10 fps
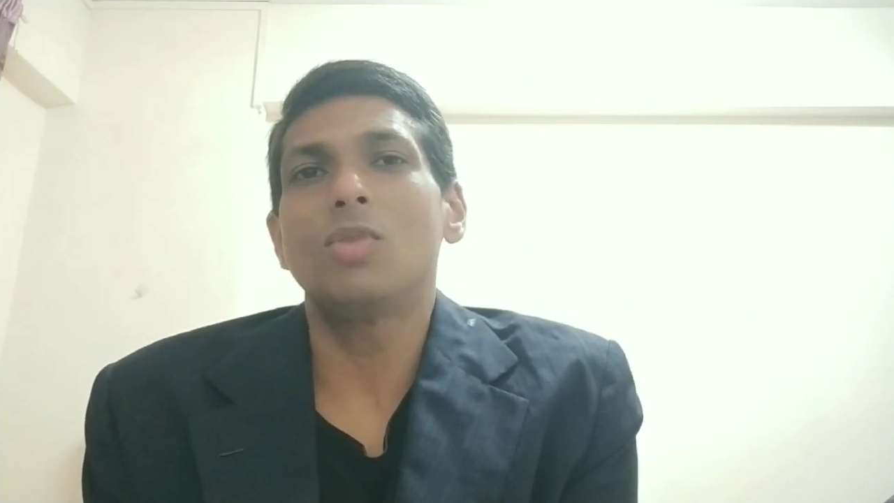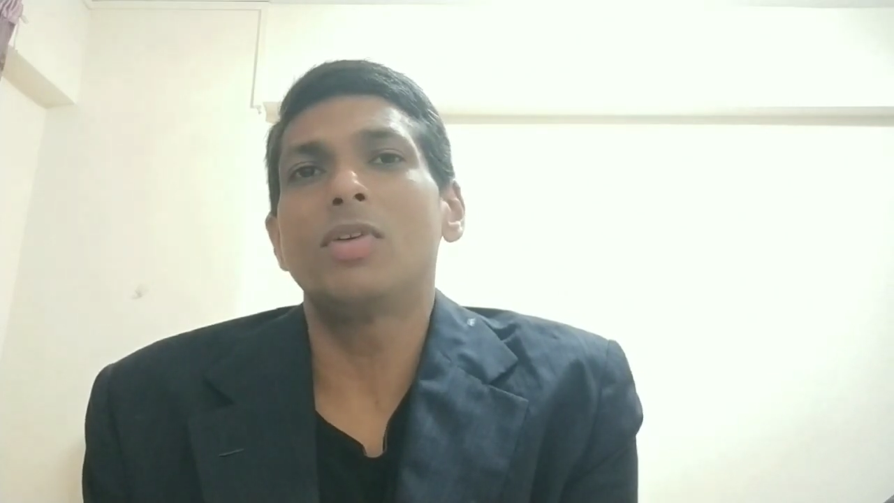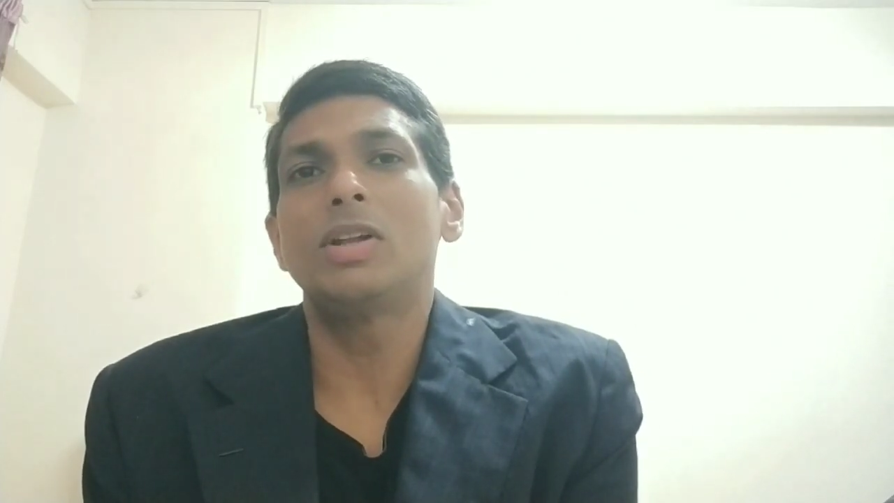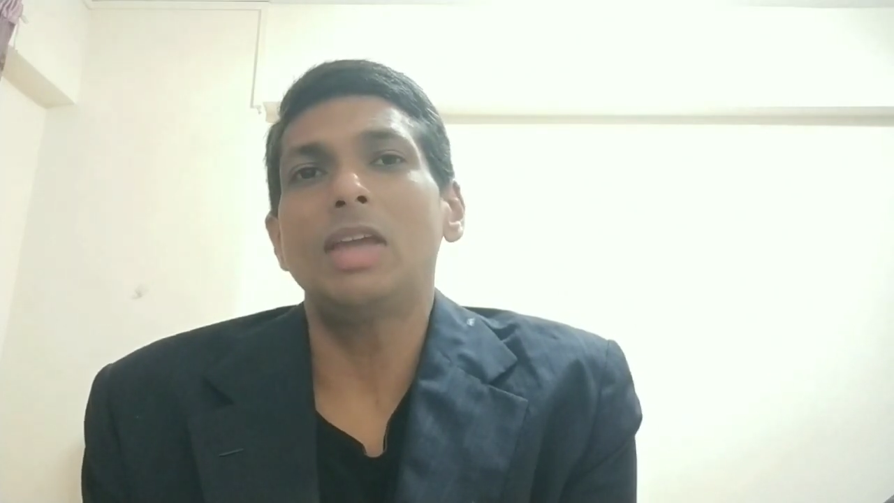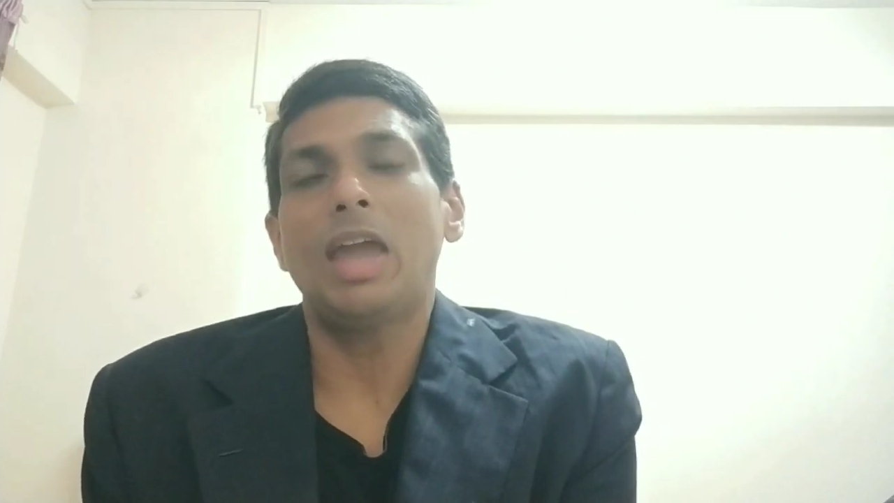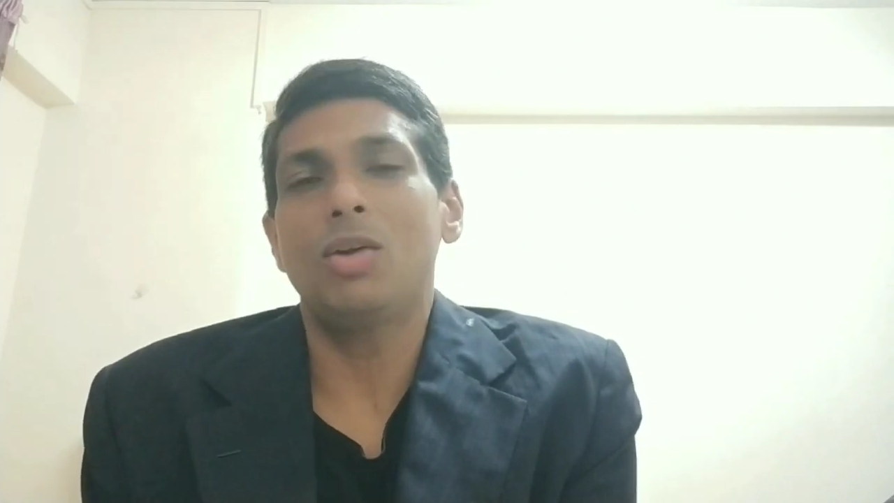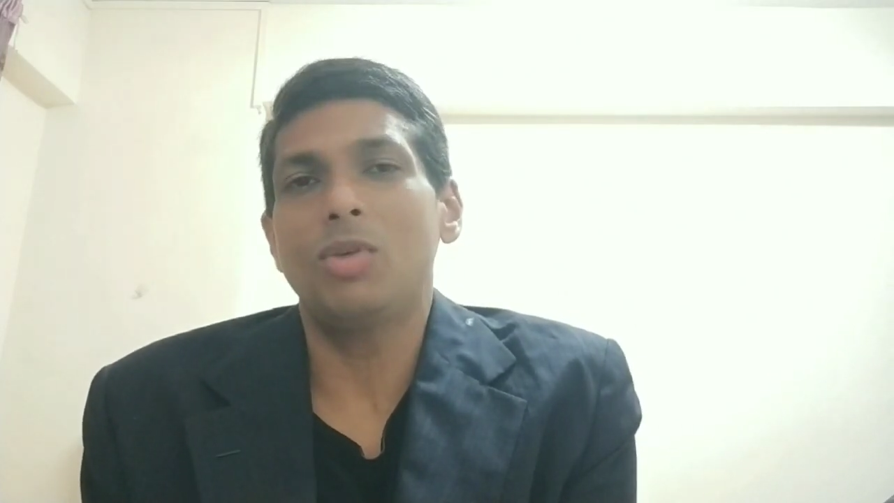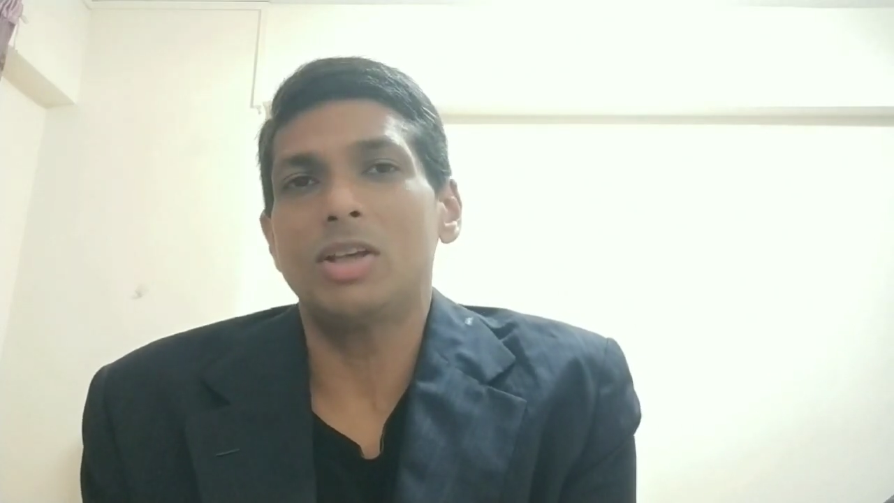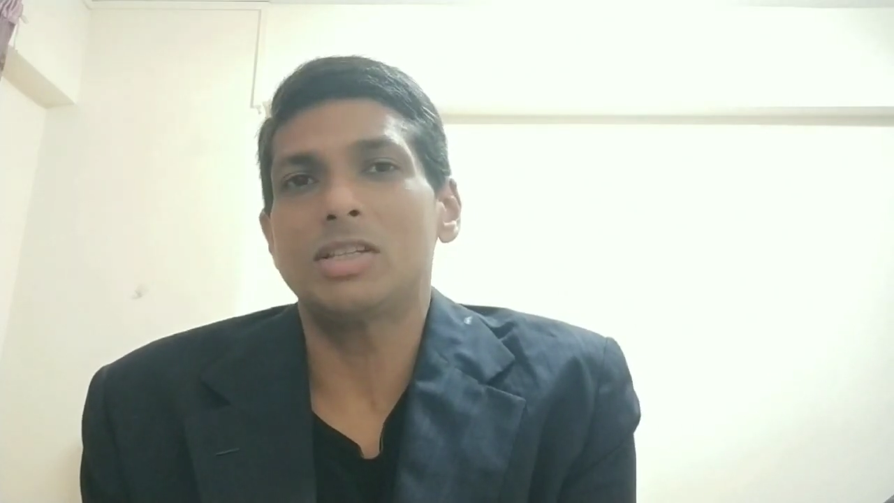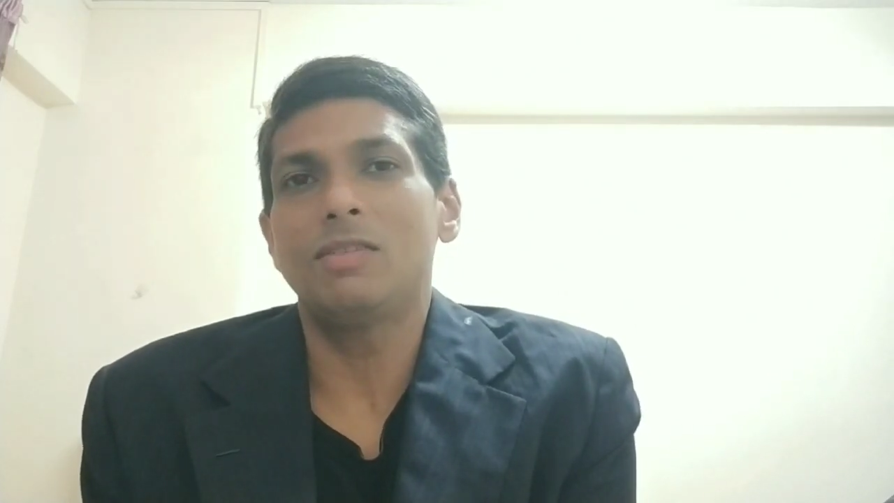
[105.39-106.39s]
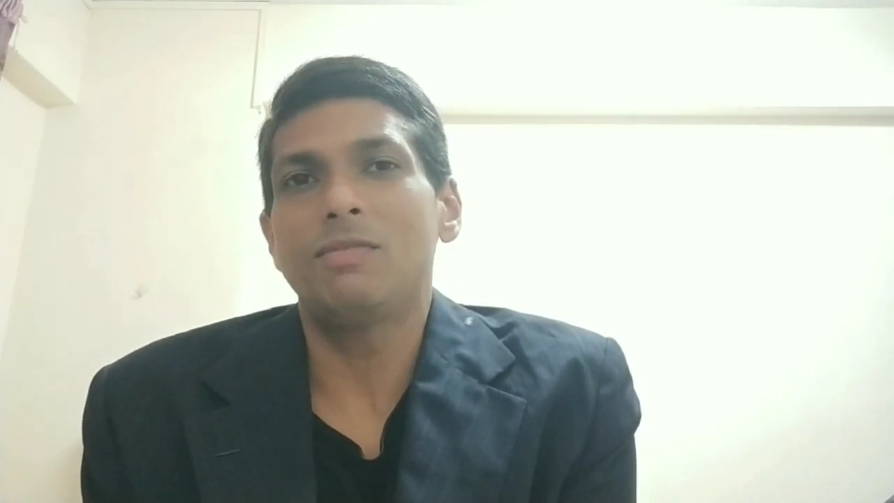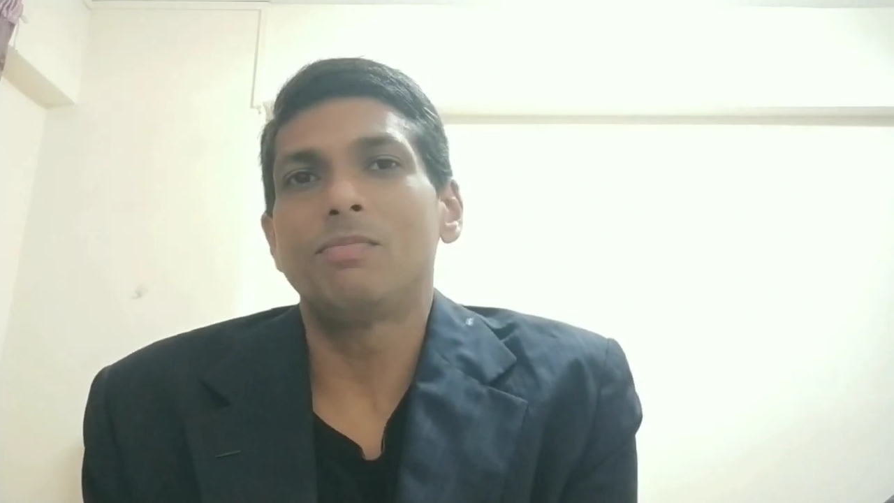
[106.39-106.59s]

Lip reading: overly aggressive.